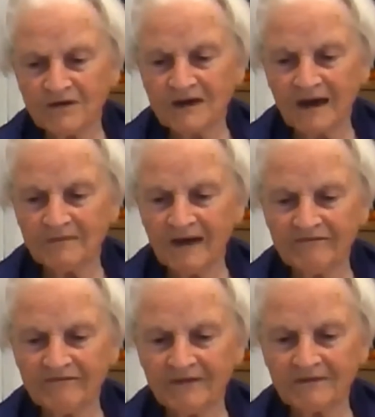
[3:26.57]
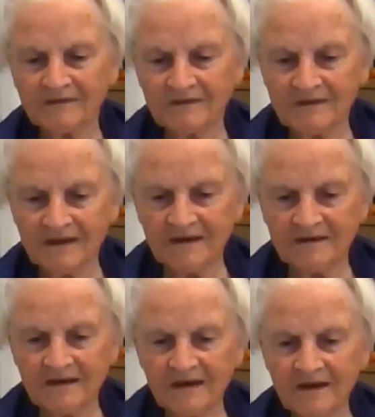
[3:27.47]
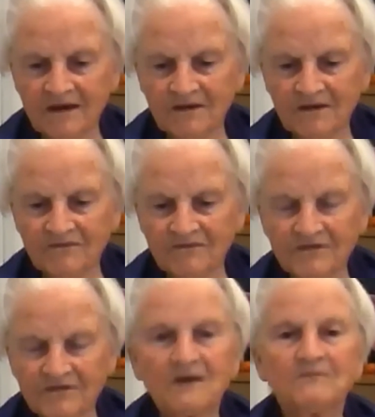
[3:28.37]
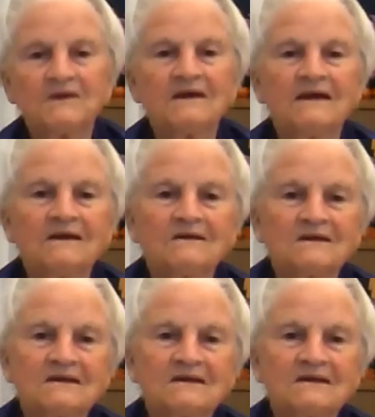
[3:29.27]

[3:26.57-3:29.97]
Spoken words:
time I felt the need for something else.